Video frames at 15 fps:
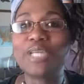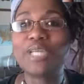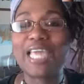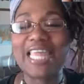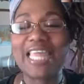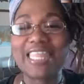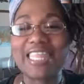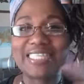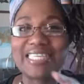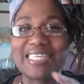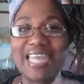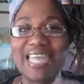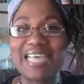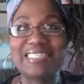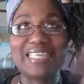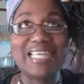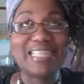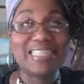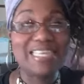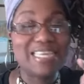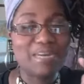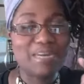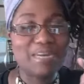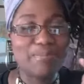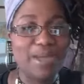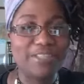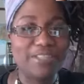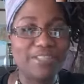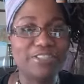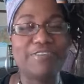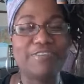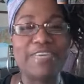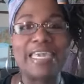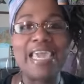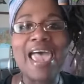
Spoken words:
and that's an S and then apostrophe.